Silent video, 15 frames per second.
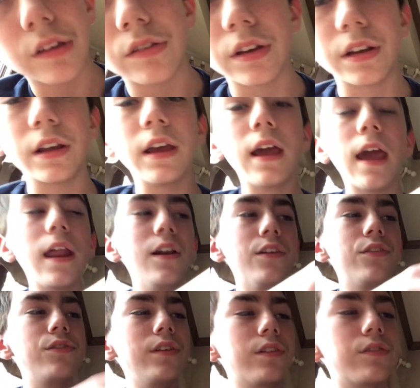And there's
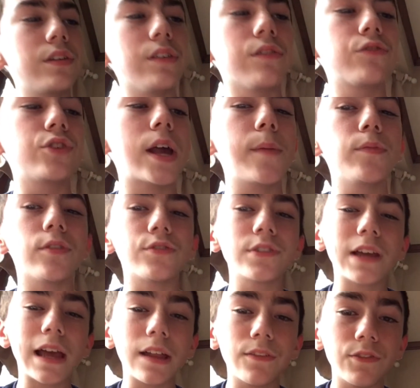16 stripes, which
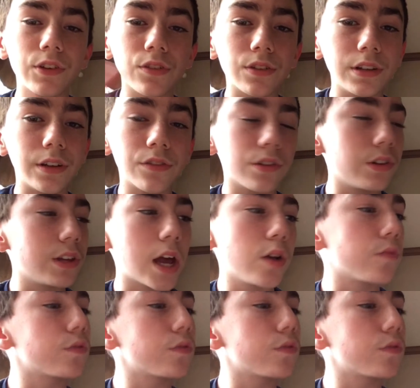obviously doesn't align with the